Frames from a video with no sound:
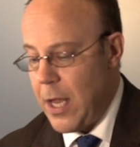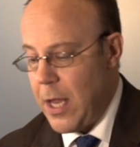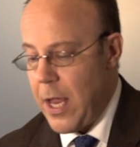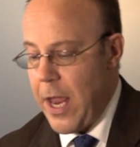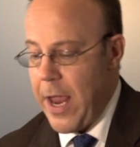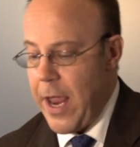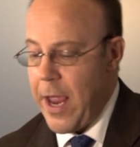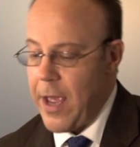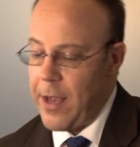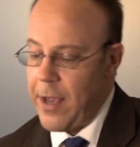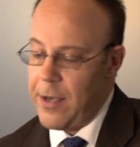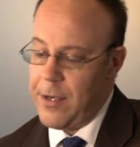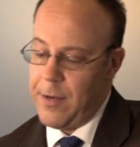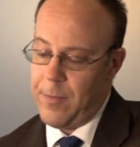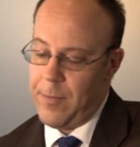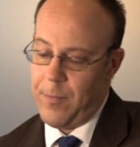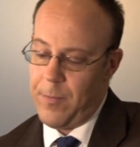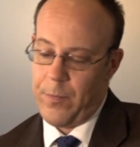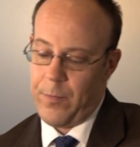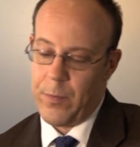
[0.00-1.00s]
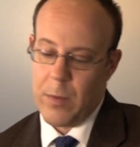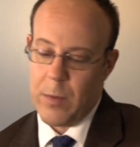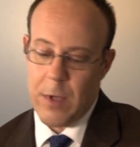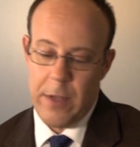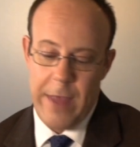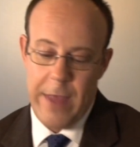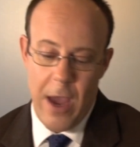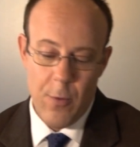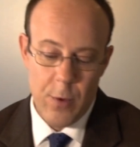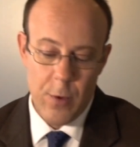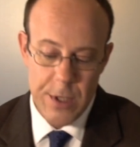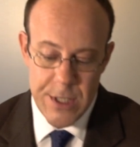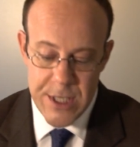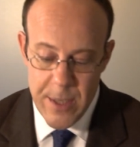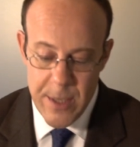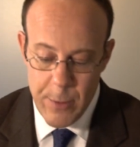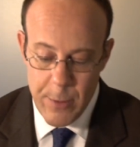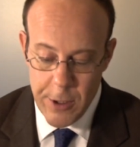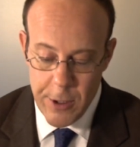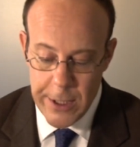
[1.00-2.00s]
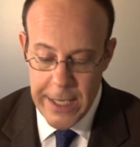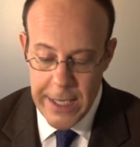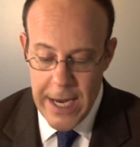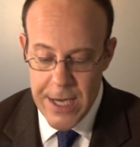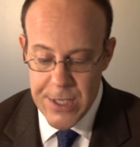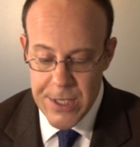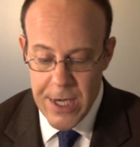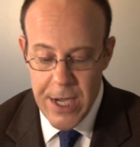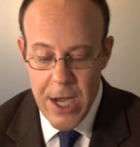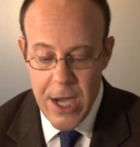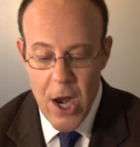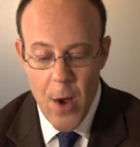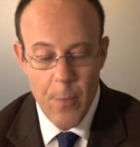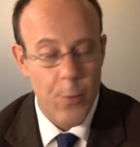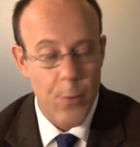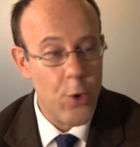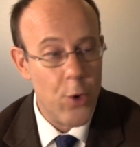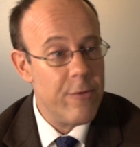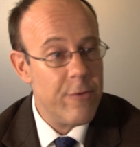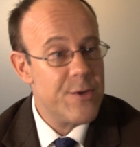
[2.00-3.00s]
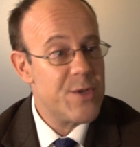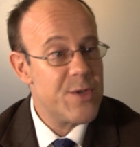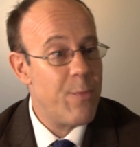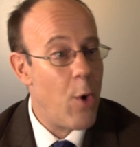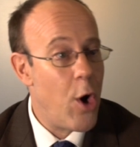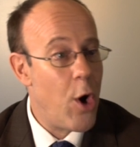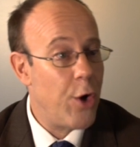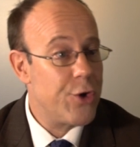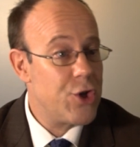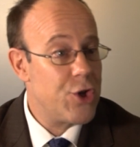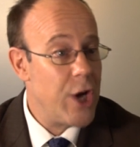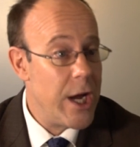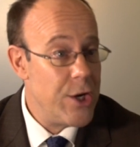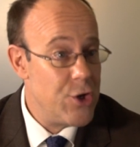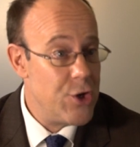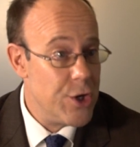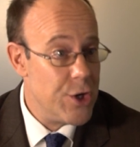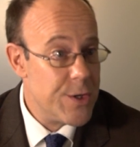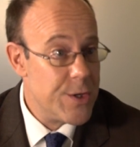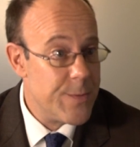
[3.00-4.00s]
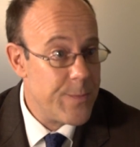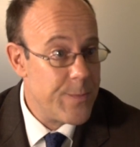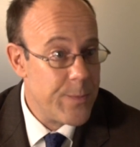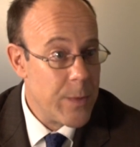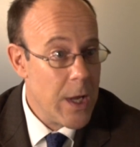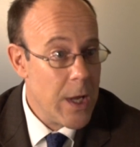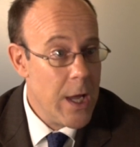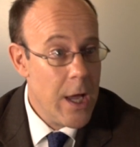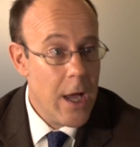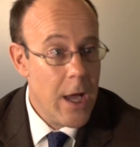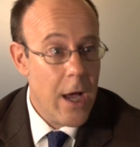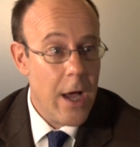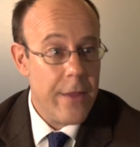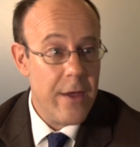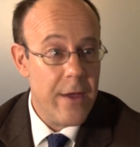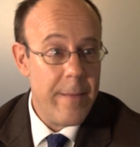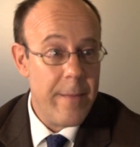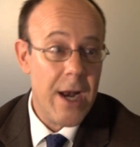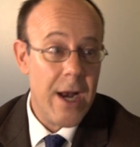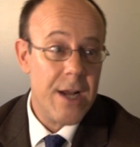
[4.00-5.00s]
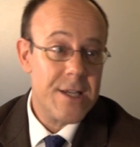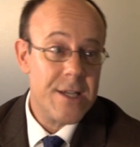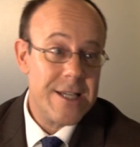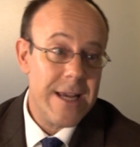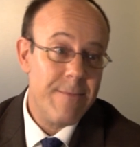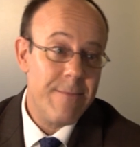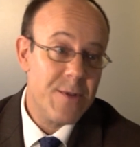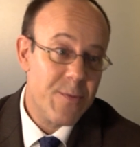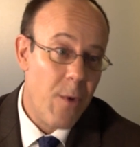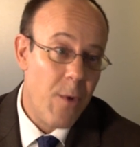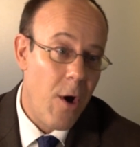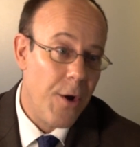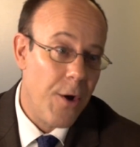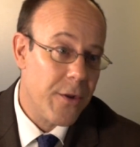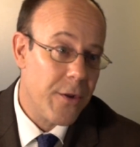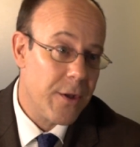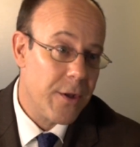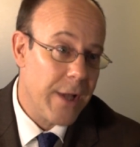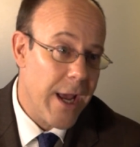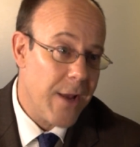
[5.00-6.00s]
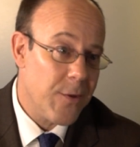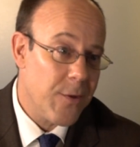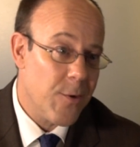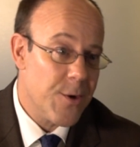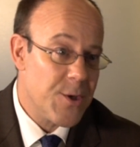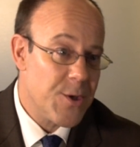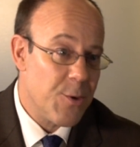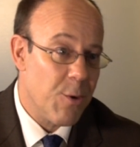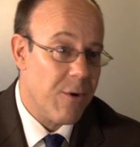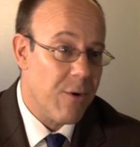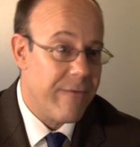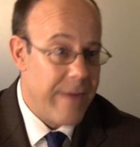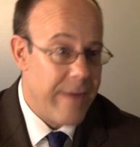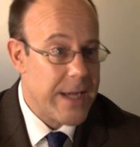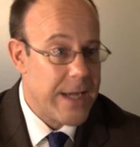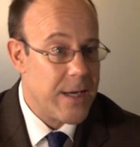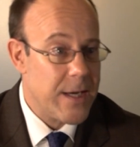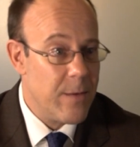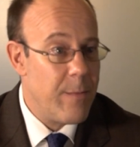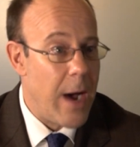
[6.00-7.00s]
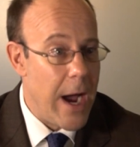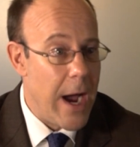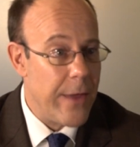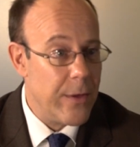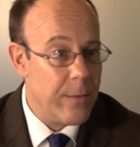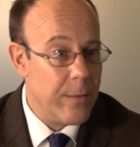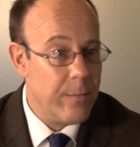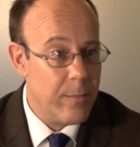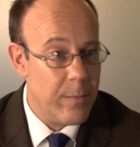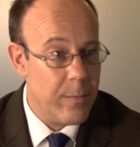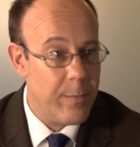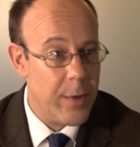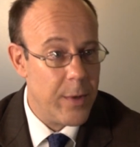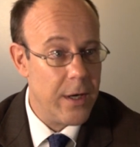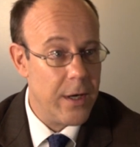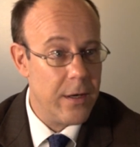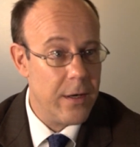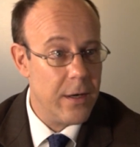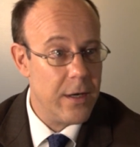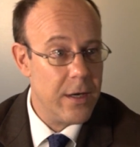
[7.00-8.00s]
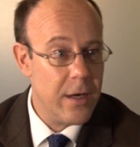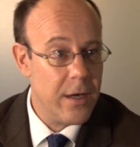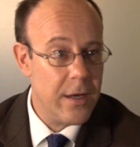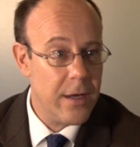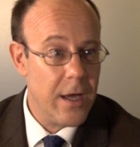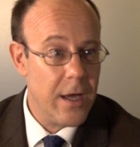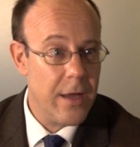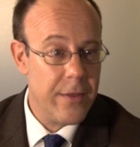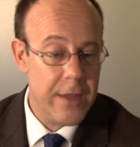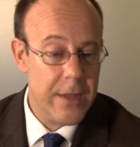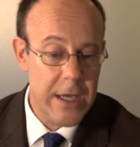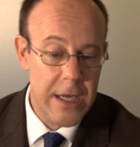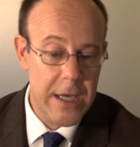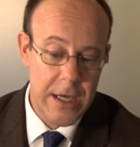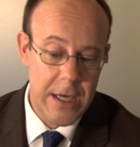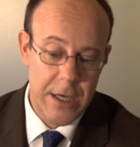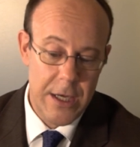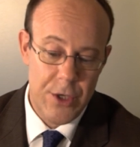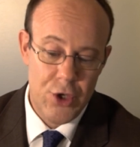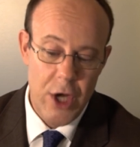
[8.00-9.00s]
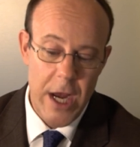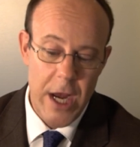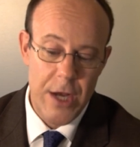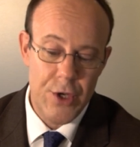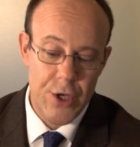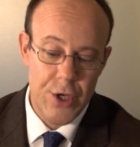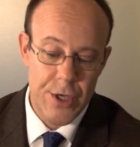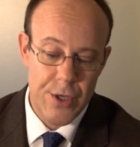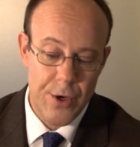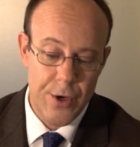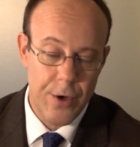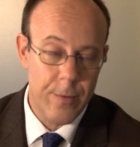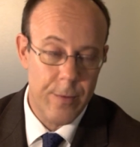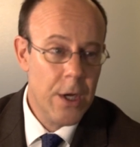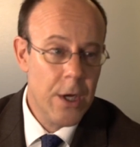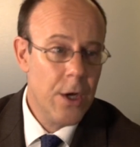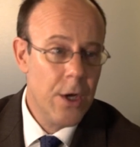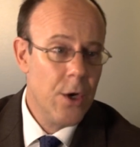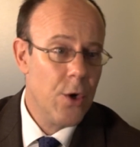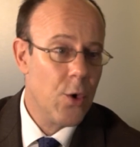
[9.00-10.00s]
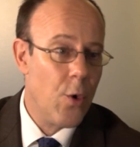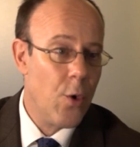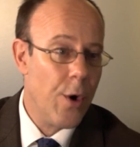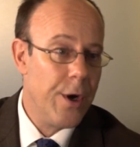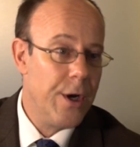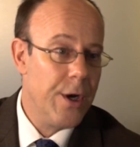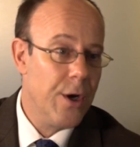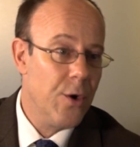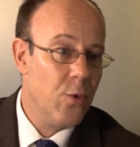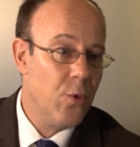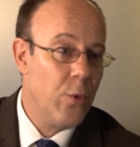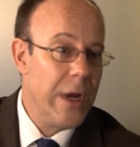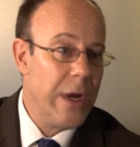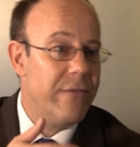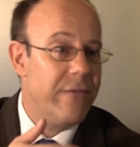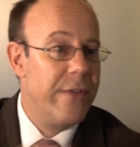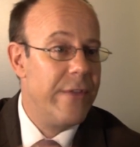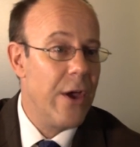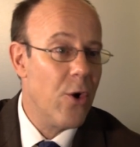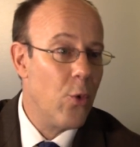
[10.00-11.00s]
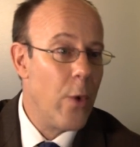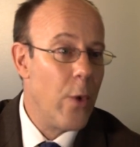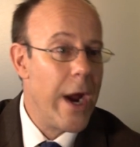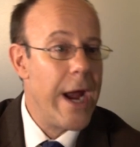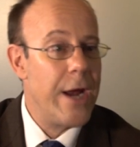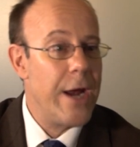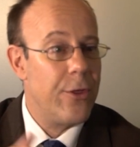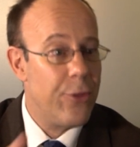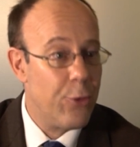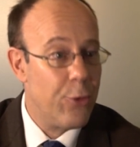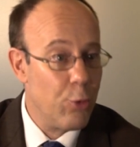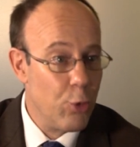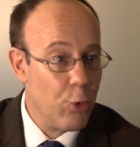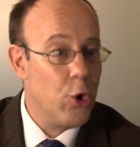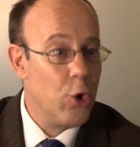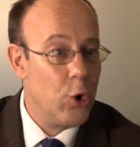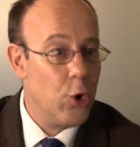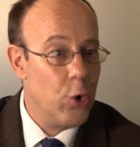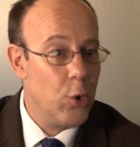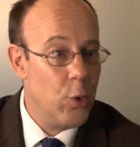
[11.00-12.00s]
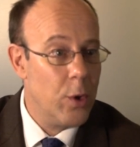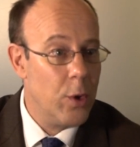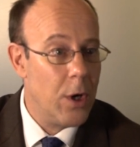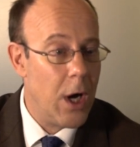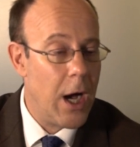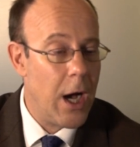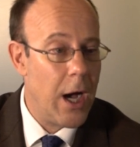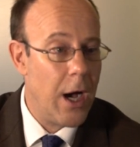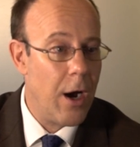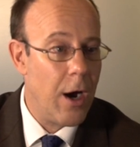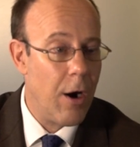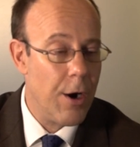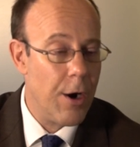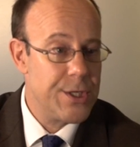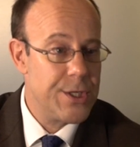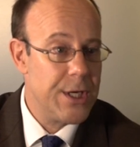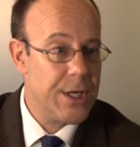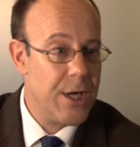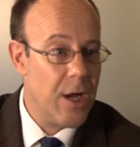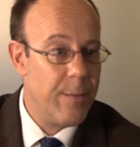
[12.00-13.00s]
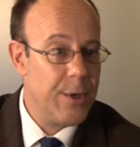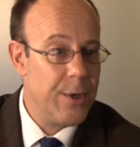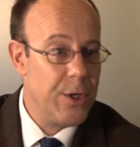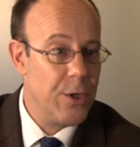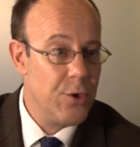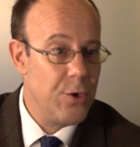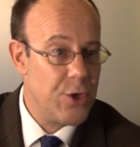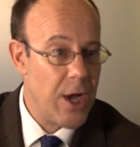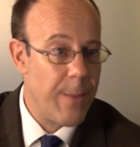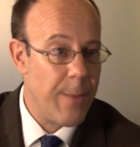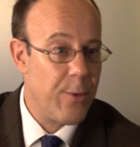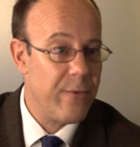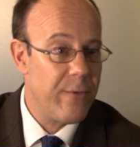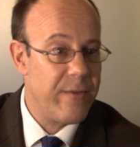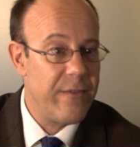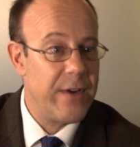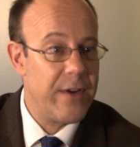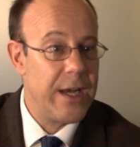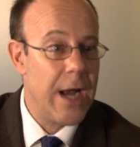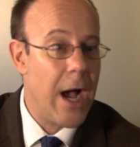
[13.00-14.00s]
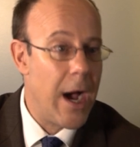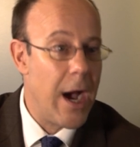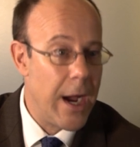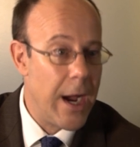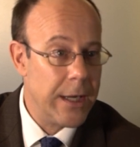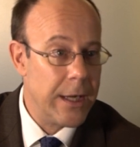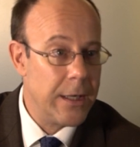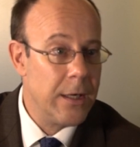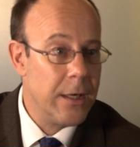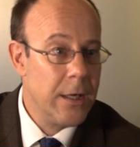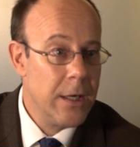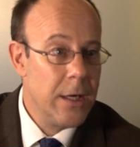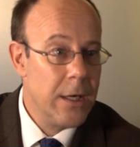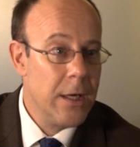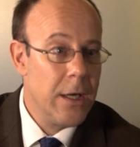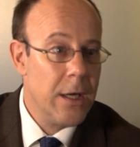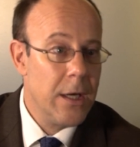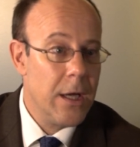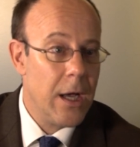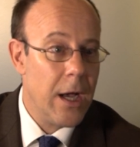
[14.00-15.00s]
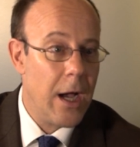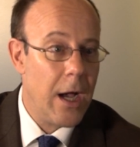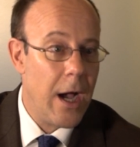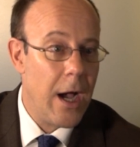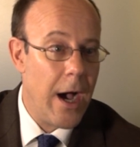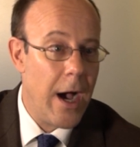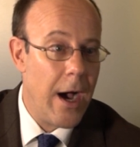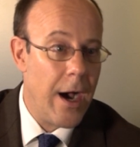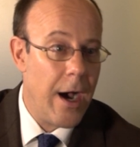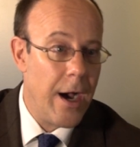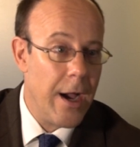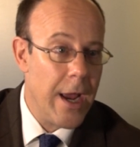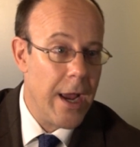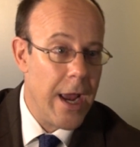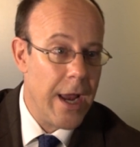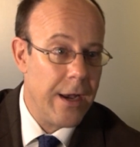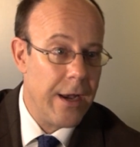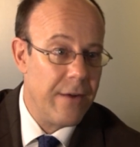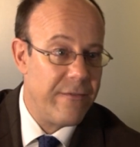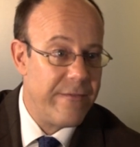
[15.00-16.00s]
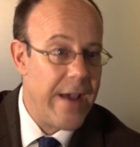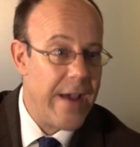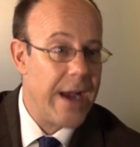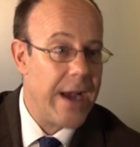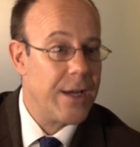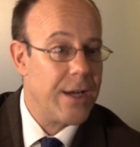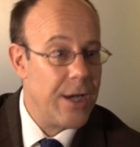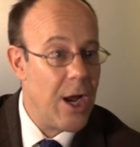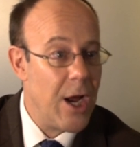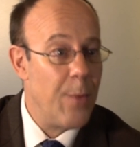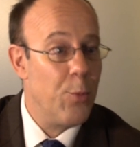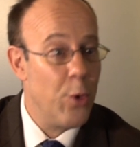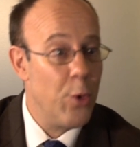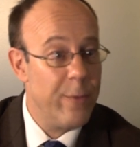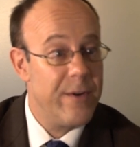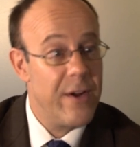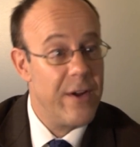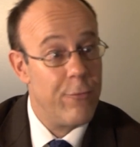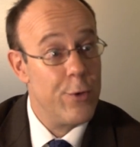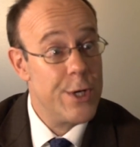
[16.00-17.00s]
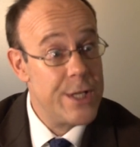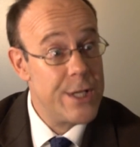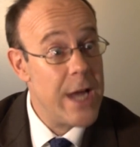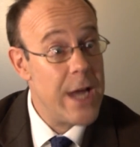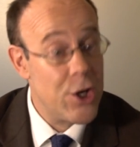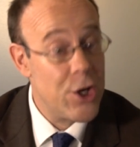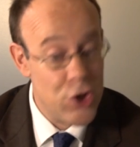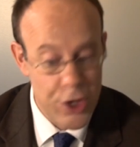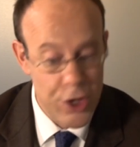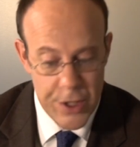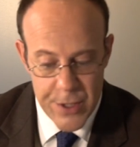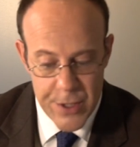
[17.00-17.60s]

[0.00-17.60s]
And that one similarly has a number of small changes. They may not seem small to the landlords who are affected by them, but the changes are going to weave their way through RCW Chapter 59 and affect a number of different sections.